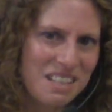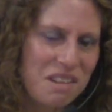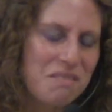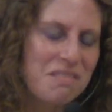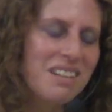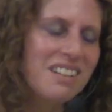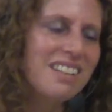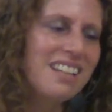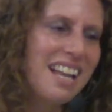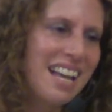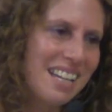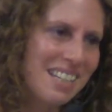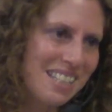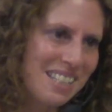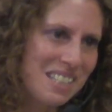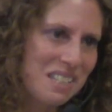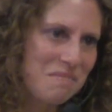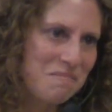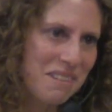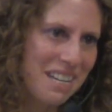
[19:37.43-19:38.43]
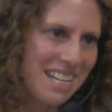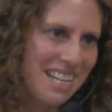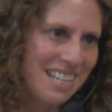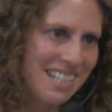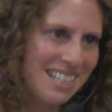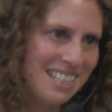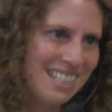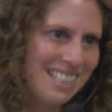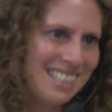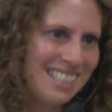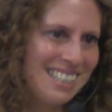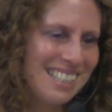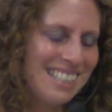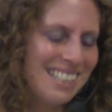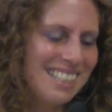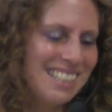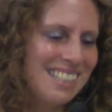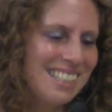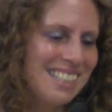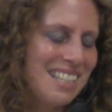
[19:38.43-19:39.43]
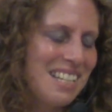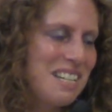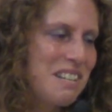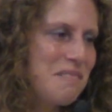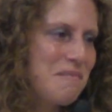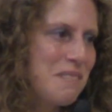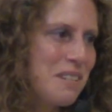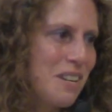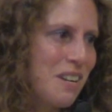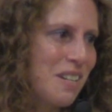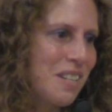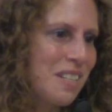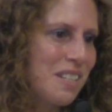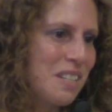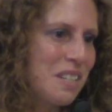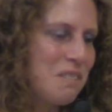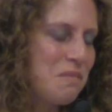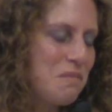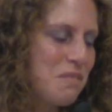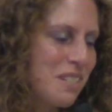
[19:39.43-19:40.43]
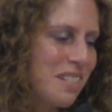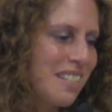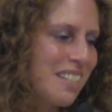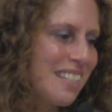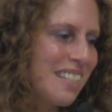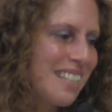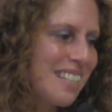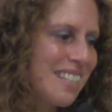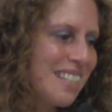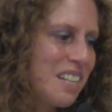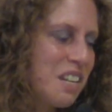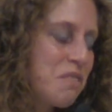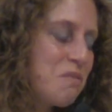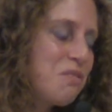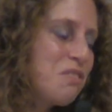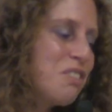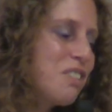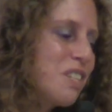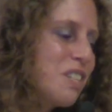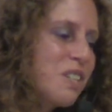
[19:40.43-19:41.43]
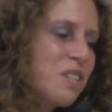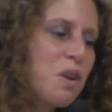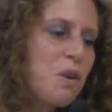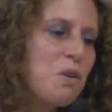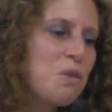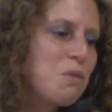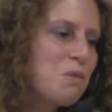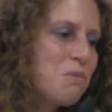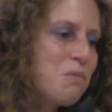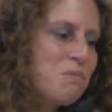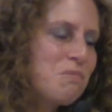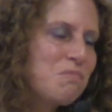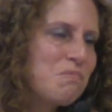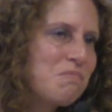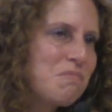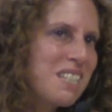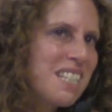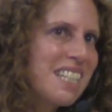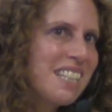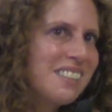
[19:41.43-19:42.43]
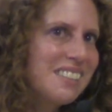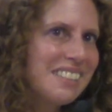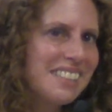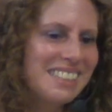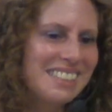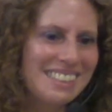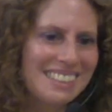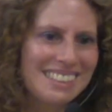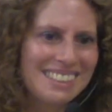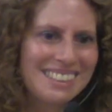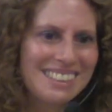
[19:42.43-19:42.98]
I'm glad it's in my head, because it was just so silly.